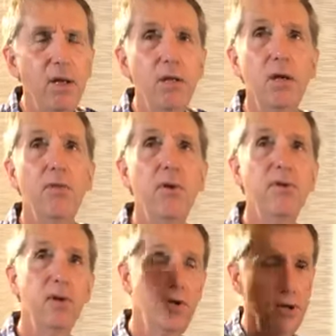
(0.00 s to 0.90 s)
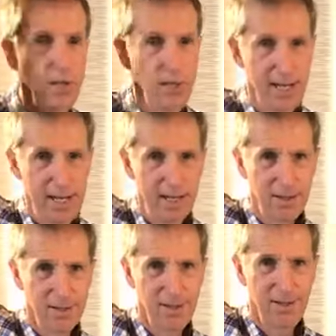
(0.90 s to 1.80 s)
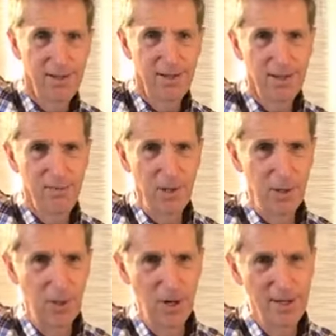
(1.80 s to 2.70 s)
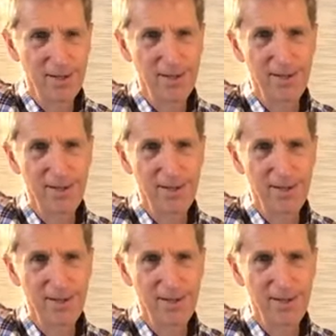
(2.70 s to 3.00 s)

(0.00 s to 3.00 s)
you know, there's a good hand of the Lord.